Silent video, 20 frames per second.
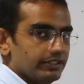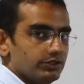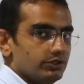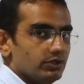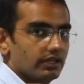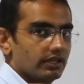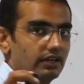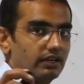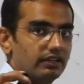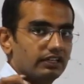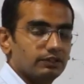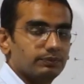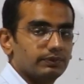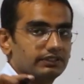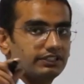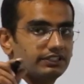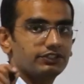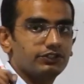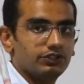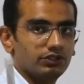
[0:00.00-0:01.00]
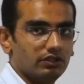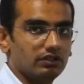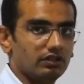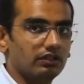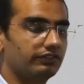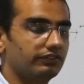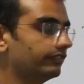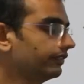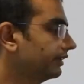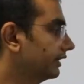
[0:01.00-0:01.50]
to which you are 100%
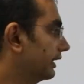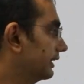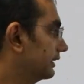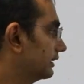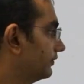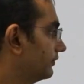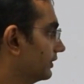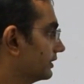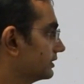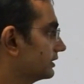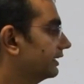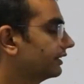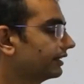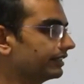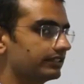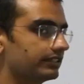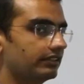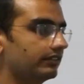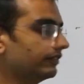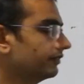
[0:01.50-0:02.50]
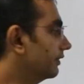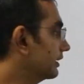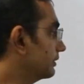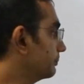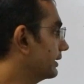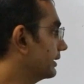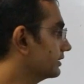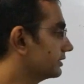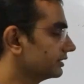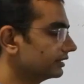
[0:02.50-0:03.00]
sure of in the first iteration
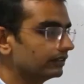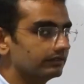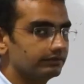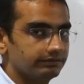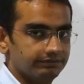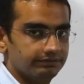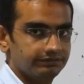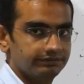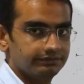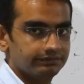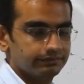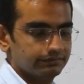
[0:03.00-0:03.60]
with pencil.